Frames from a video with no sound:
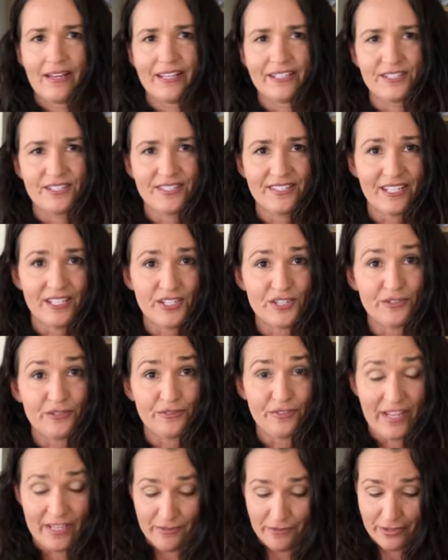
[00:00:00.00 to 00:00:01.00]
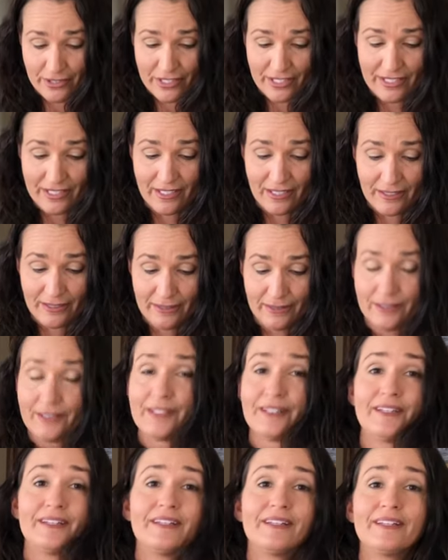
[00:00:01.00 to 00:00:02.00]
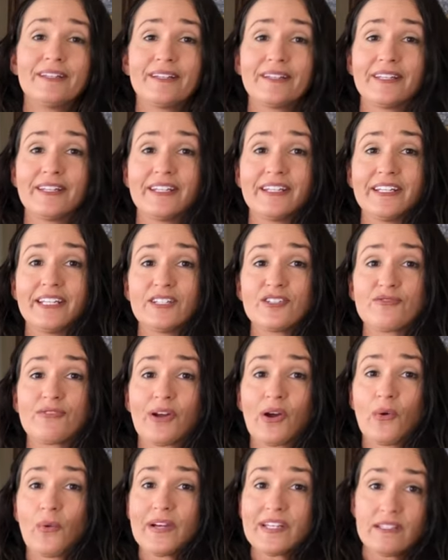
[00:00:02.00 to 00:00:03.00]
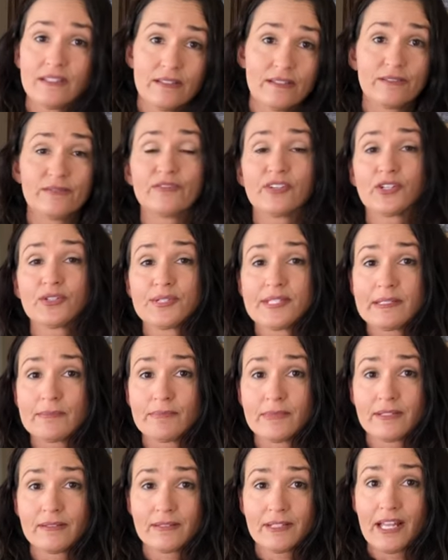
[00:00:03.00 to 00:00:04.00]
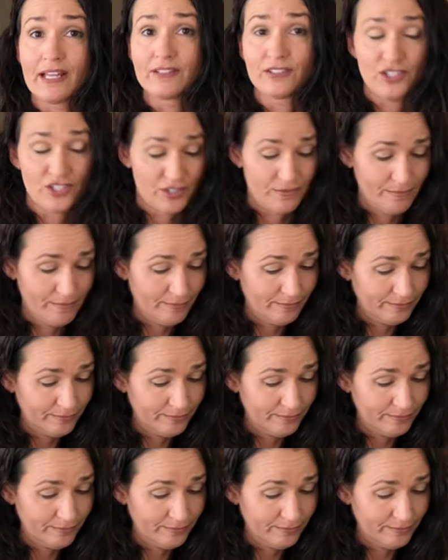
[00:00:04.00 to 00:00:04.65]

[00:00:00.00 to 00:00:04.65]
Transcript: And it's such a favorite here that it gets requested for Christmas lunch.